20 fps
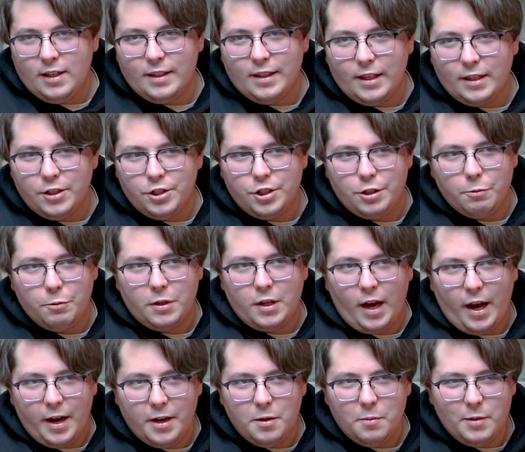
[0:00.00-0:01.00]
and then she would
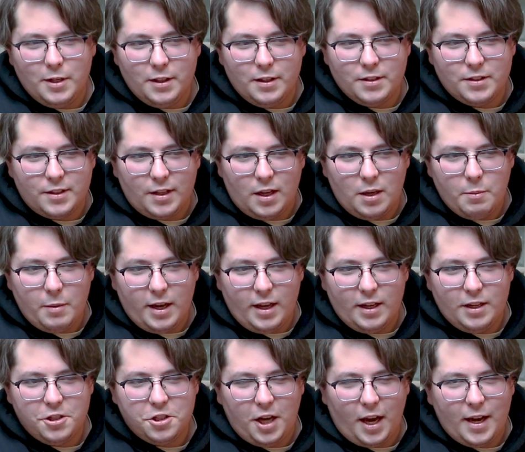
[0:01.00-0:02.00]
kind of be the same
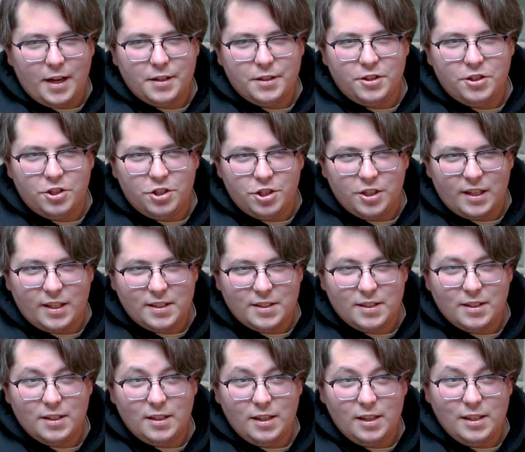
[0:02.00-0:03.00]
age as
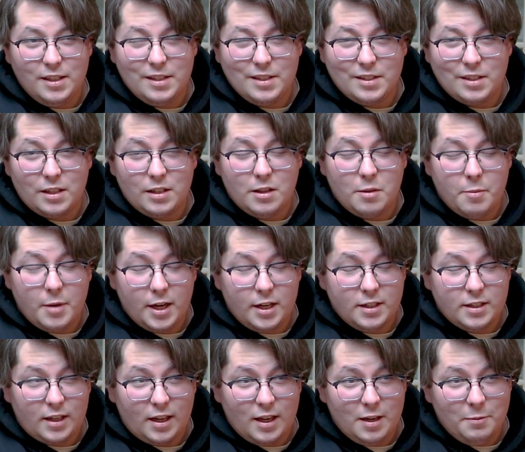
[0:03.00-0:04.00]
Jason is in the
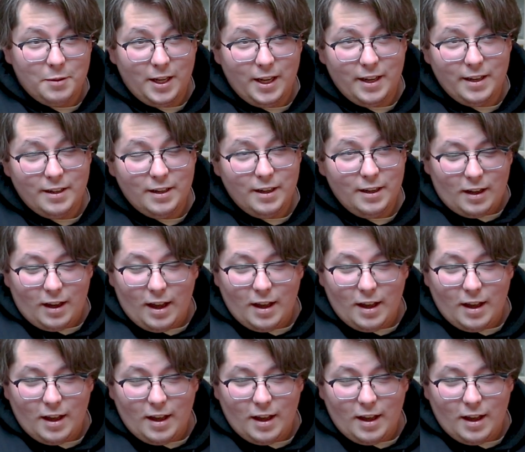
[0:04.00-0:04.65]
main timeline,